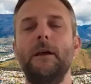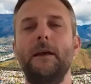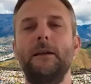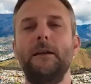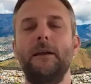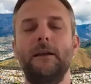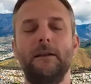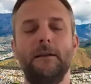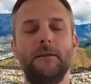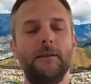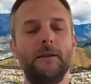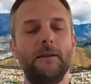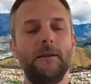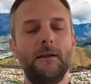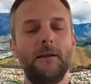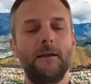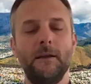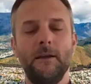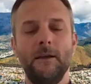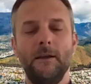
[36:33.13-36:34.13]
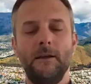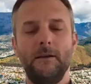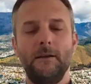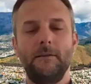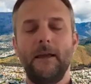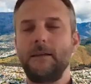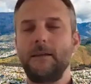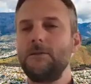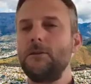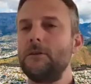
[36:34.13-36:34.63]
And I think
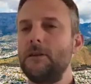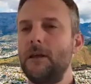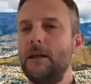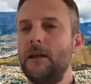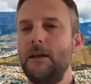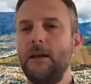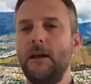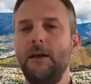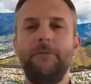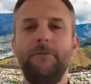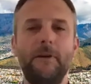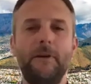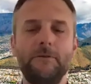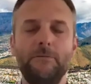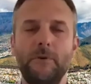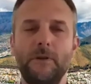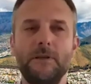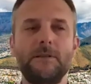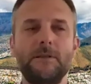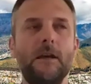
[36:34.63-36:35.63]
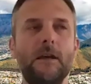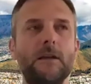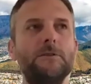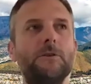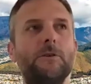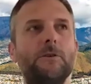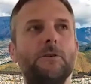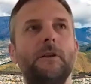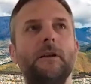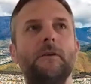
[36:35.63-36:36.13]
that's not done enough, as we discussed
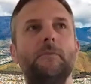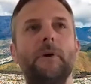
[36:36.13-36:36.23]
earlier,